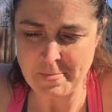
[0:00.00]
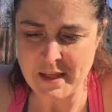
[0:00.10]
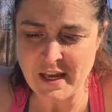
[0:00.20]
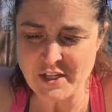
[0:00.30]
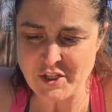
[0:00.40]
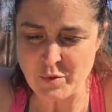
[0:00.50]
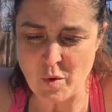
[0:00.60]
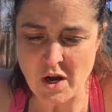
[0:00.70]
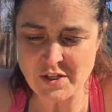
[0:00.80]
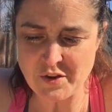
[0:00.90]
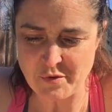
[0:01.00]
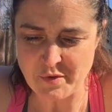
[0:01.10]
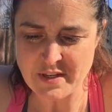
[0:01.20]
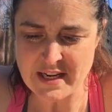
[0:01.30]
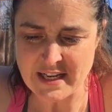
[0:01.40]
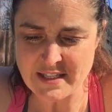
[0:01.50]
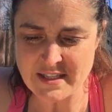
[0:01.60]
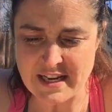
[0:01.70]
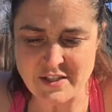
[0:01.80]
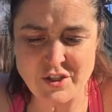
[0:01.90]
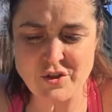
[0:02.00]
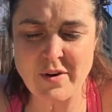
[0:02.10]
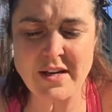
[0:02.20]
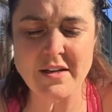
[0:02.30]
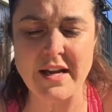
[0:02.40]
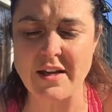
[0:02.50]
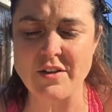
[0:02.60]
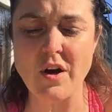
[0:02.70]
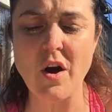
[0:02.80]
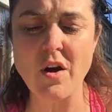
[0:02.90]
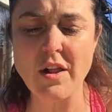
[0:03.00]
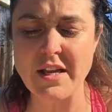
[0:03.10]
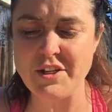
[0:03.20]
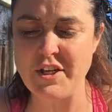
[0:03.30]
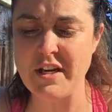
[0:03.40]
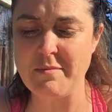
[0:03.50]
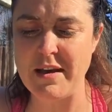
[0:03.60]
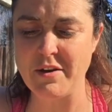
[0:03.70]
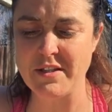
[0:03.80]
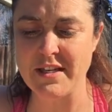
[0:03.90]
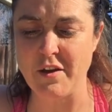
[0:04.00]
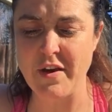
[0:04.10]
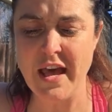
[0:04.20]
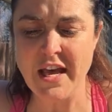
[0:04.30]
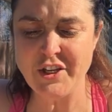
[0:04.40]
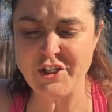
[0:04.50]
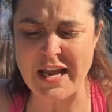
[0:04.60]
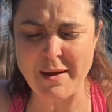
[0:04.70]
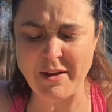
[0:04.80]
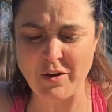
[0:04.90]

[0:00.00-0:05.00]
She walks through the dust as straight and tall as she can make herself, jamming her